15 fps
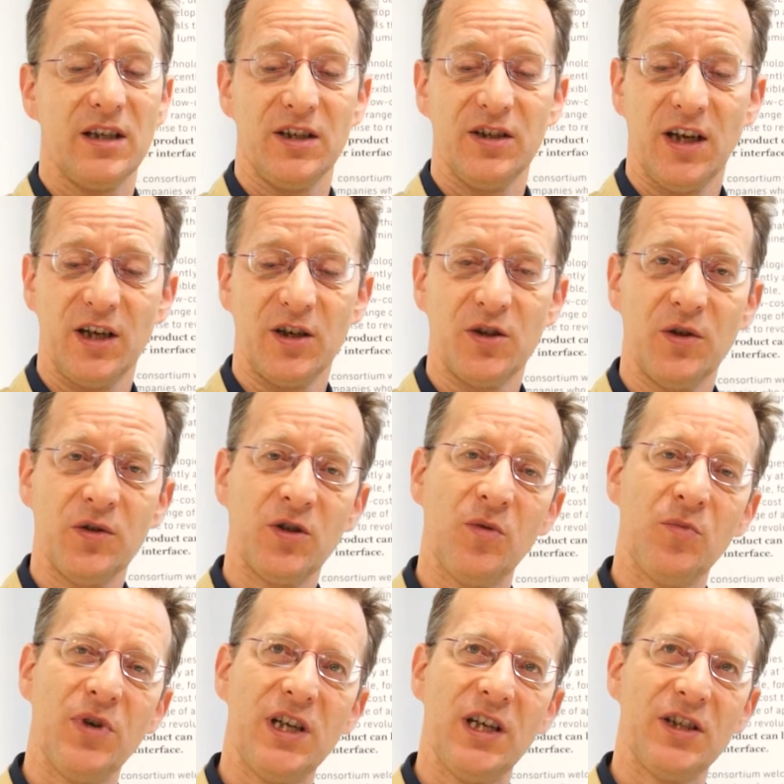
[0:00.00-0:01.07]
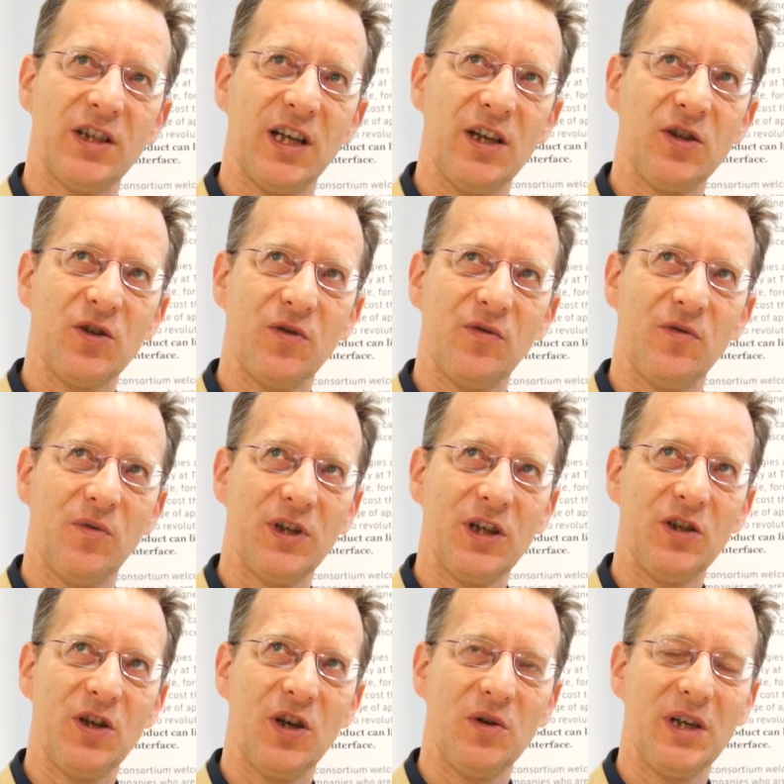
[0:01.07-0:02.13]
Designers also bring a sense of what
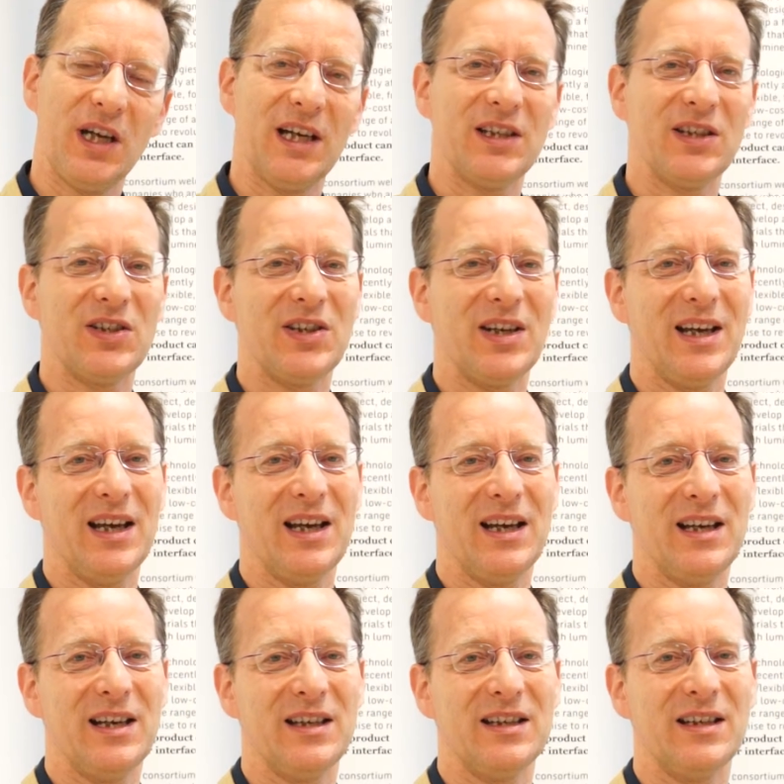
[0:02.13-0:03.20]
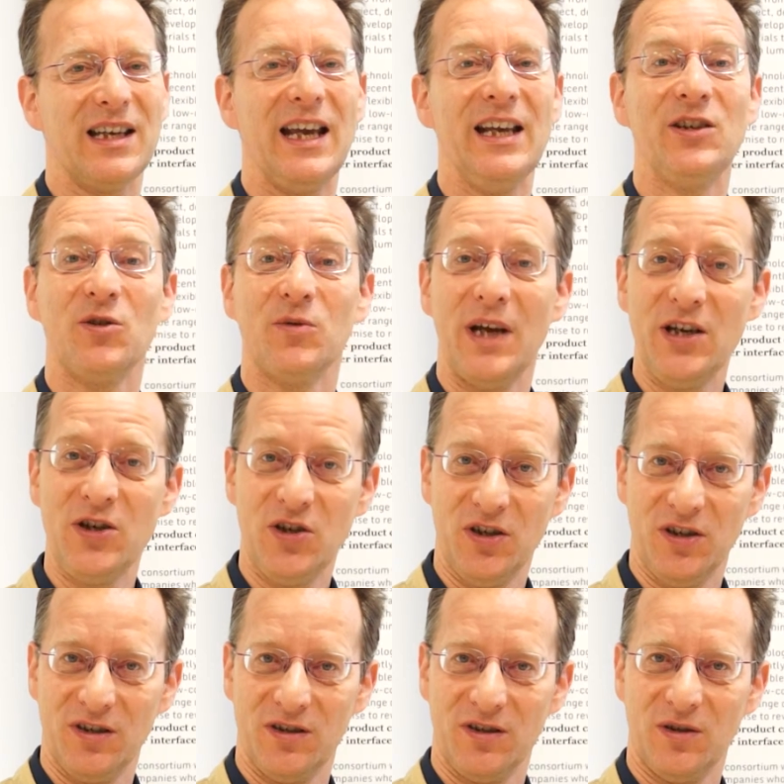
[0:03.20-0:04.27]
is known as
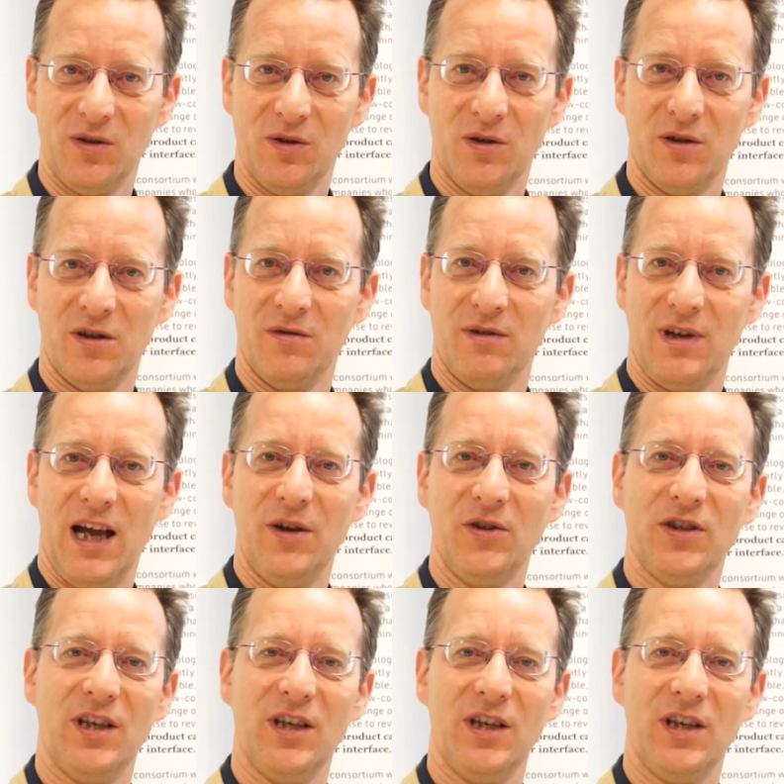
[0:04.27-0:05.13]
iteration, or how